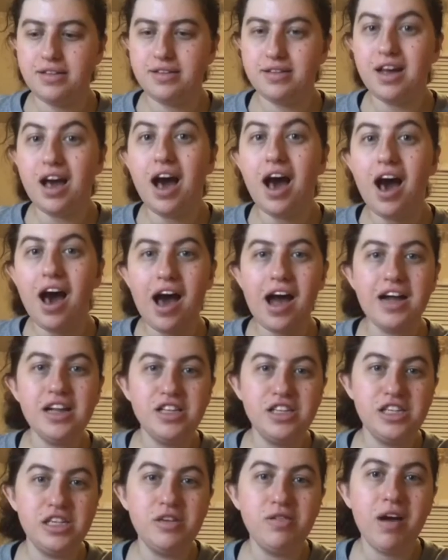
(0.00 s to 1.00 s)
But I
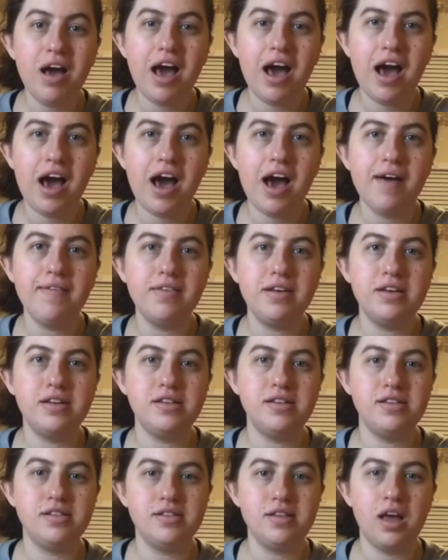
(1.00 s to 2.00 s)
do have
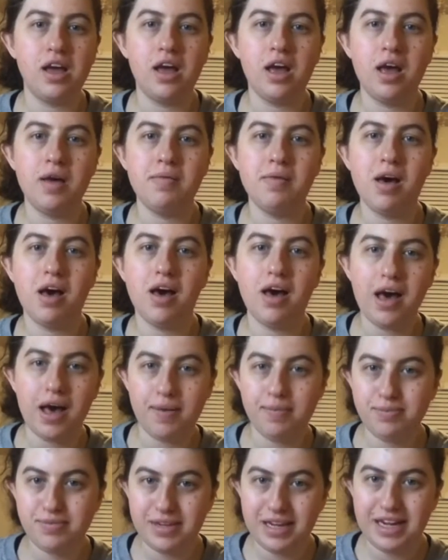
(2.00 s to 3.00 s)
some
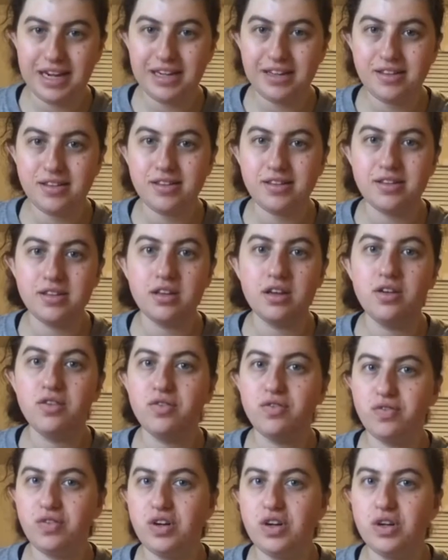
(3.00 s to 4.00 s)
updates
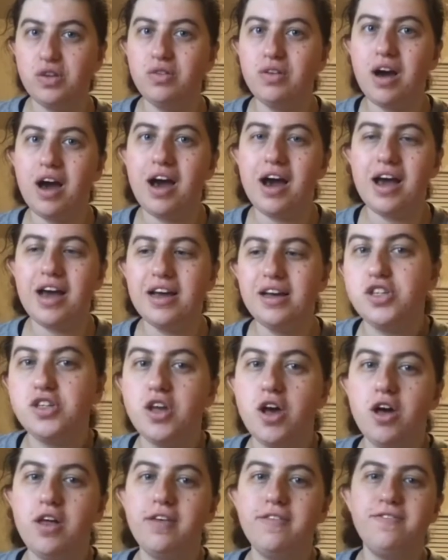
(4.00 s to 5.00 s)
for you
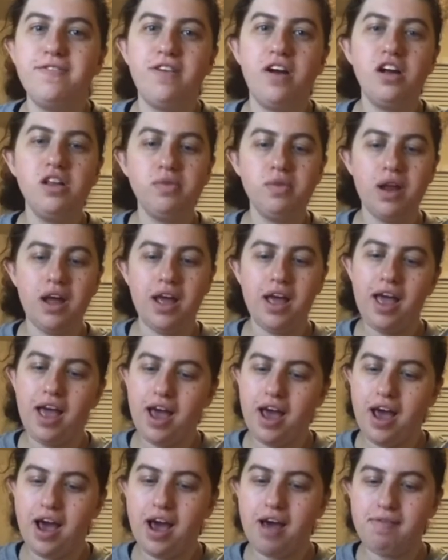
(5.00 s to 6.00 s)
guys. The first one I
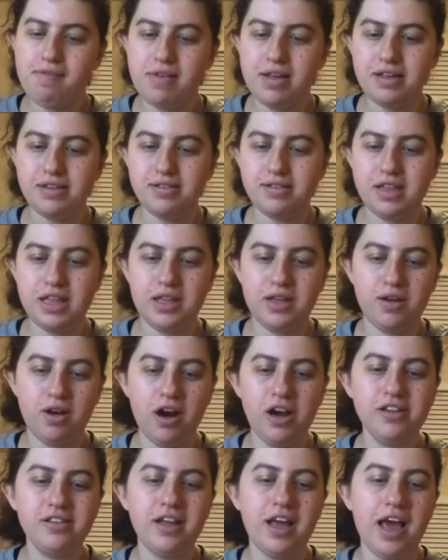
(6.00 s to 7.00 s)
have is the
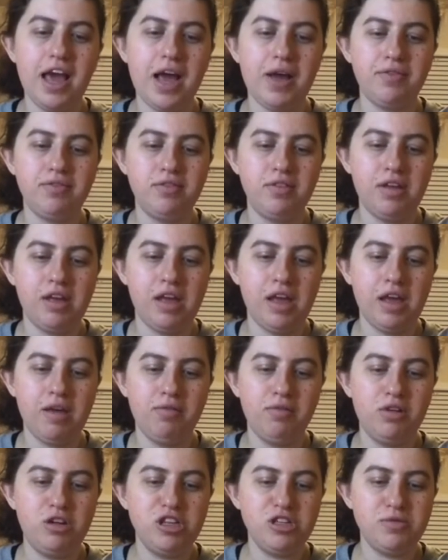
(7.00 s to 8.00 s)
Garden Skin
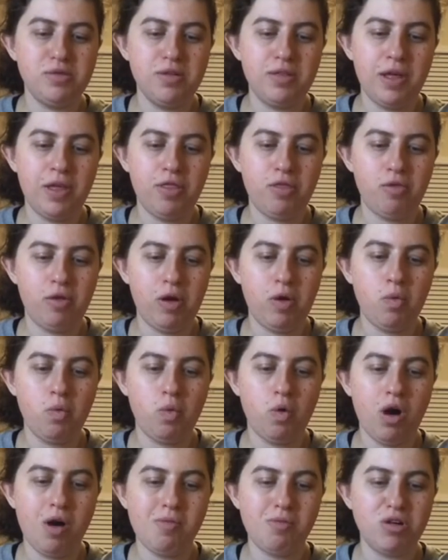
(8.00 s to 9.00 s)
Active New Smoothing
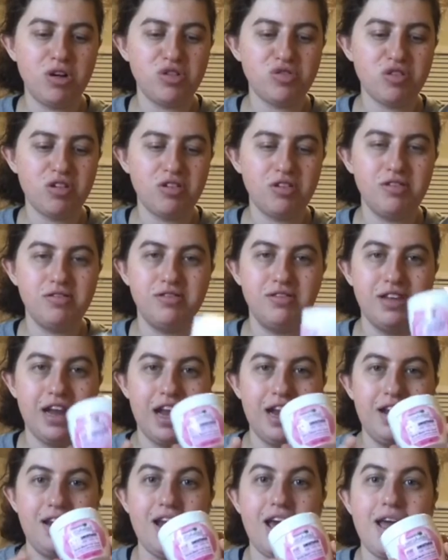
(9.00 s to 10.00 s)
3-in-1 Moisturizer
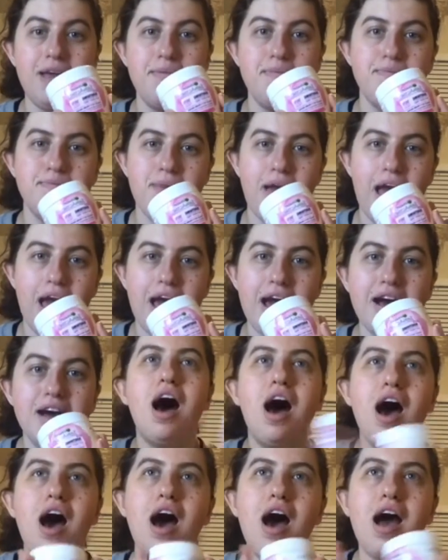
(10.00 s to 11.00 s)
Day and Night
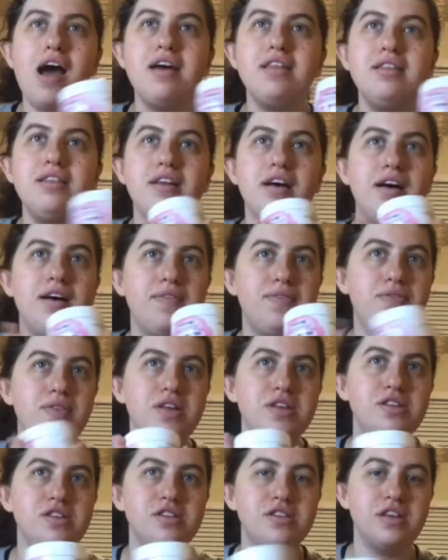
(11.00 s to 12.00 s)
Mask. I love
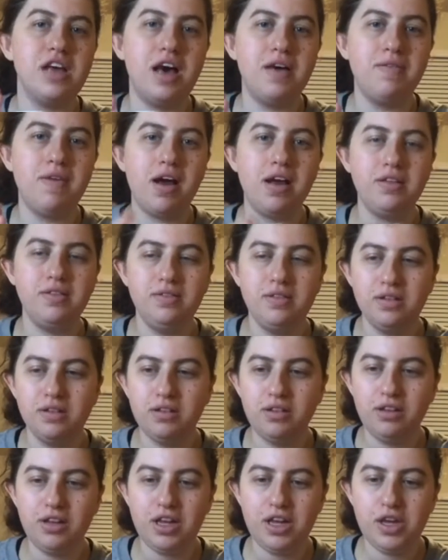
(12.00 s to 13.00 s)
this stuff. I
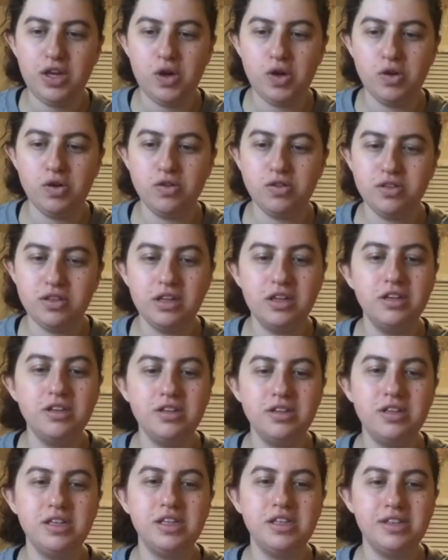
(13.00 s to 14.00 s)
literally used
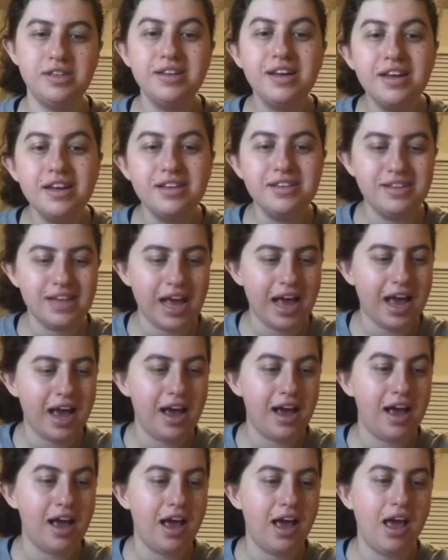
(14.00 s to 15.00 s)
this
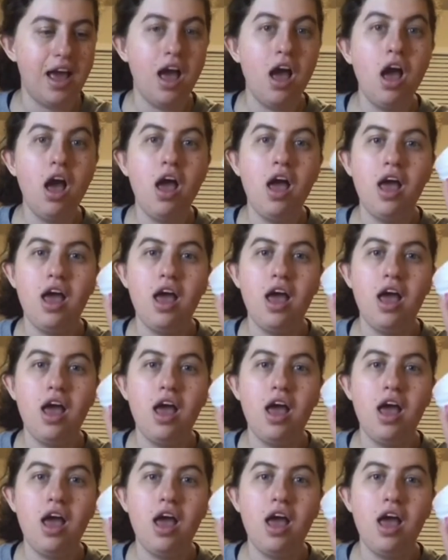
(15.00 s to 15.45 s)
today.